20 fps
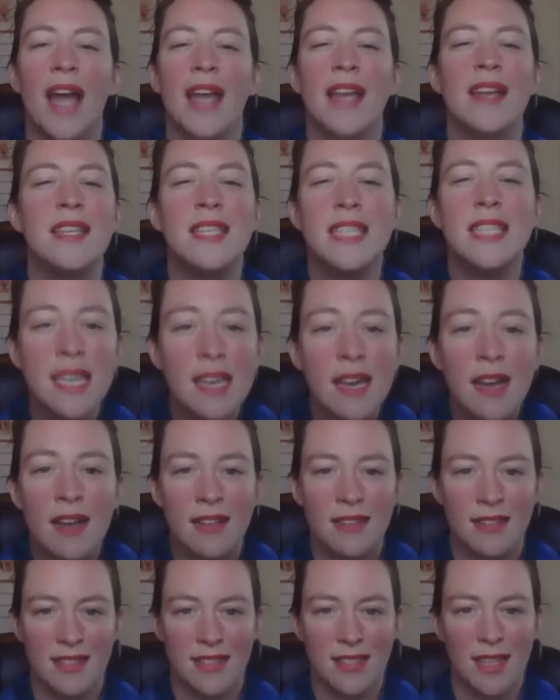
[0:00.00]

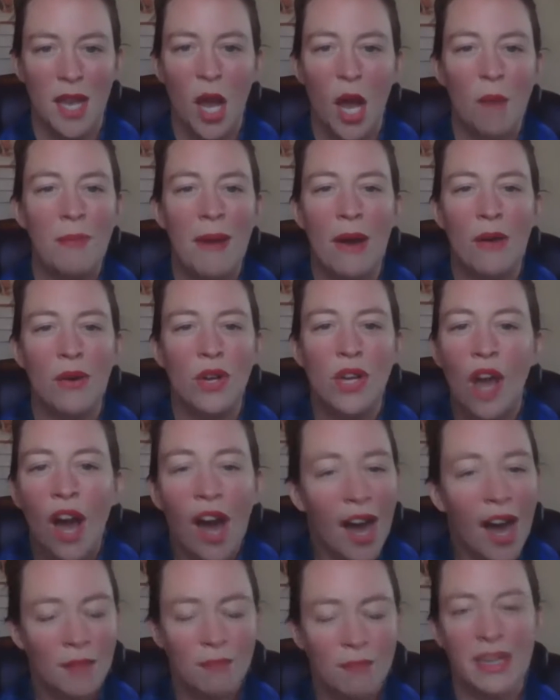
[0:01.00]
ideas about
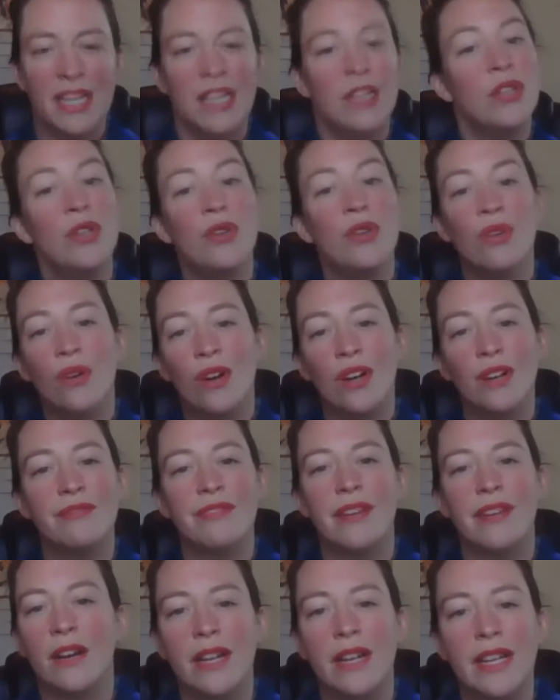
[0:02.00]
God, but in your
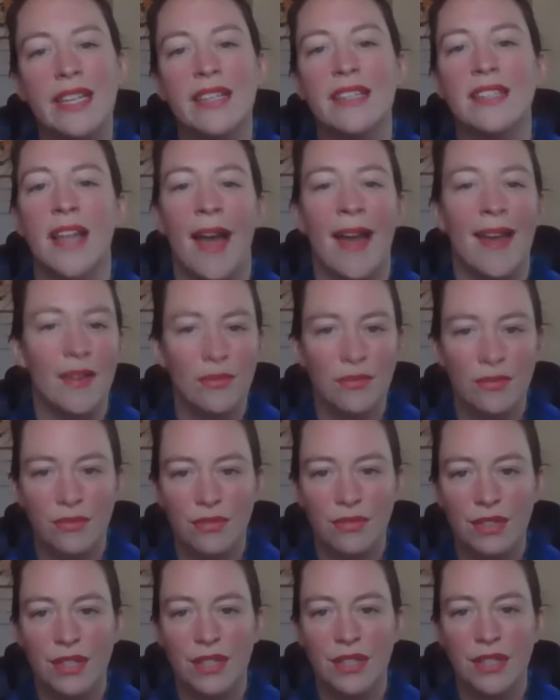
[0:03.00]
very
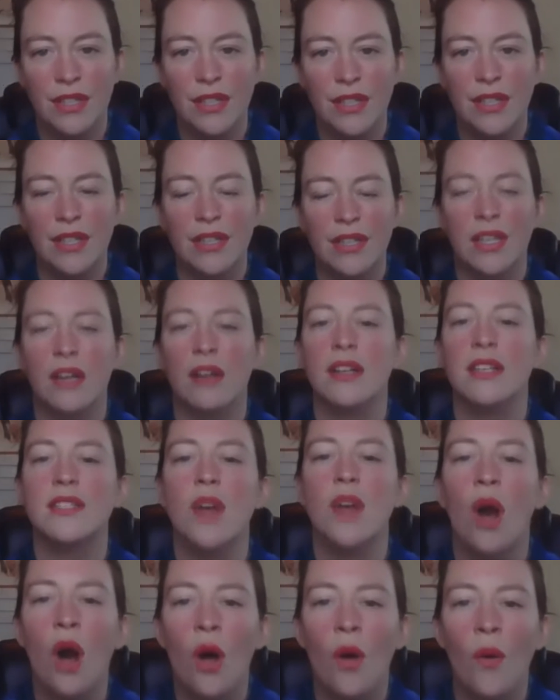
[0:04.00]
life. There is
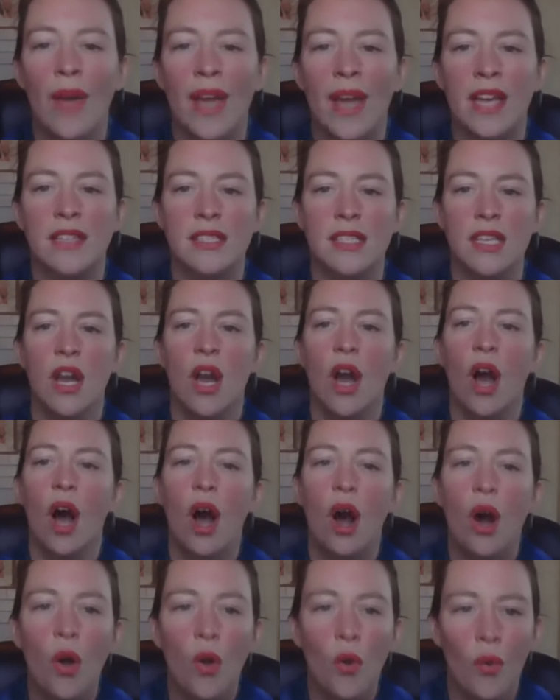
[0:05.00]
always,
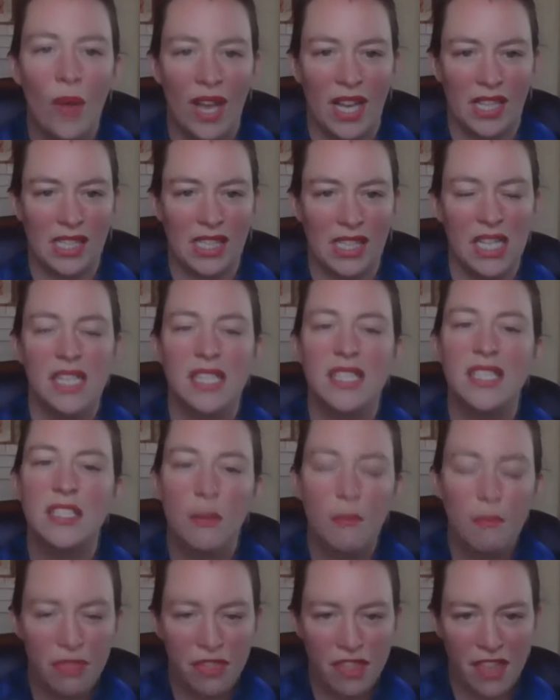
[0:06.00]
always
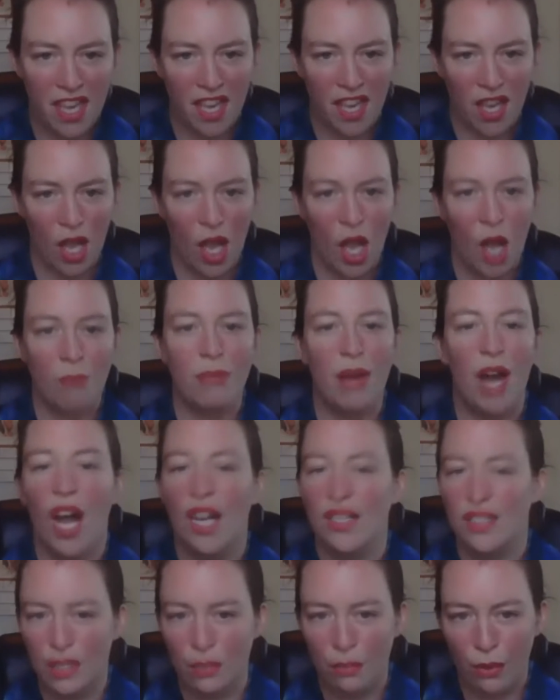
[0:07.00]
something
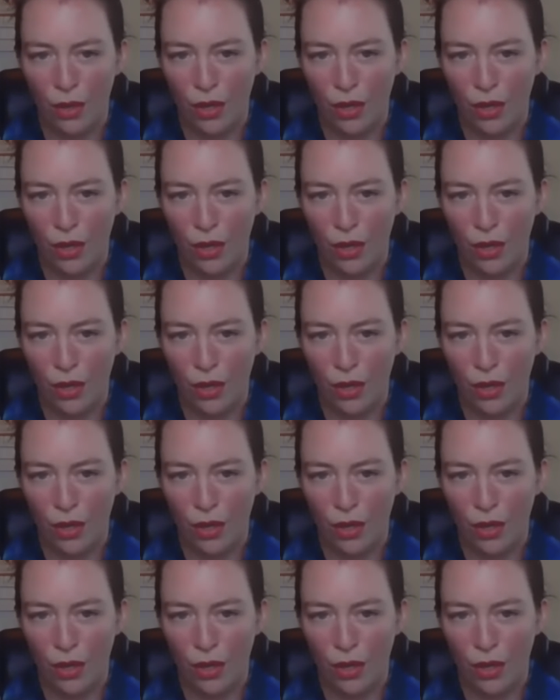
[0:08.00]
possible